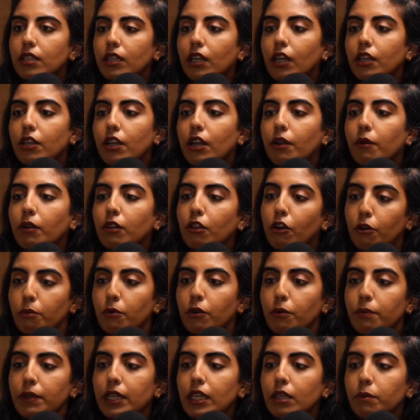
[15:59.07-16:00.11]
And I know a lot
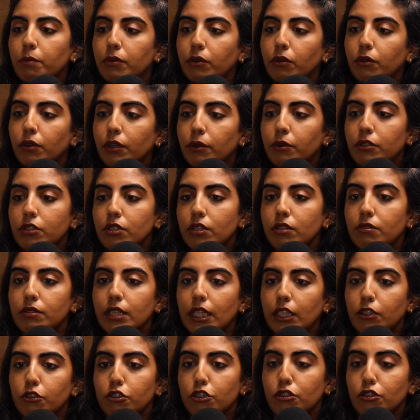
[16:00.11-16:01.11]
more people who are choosing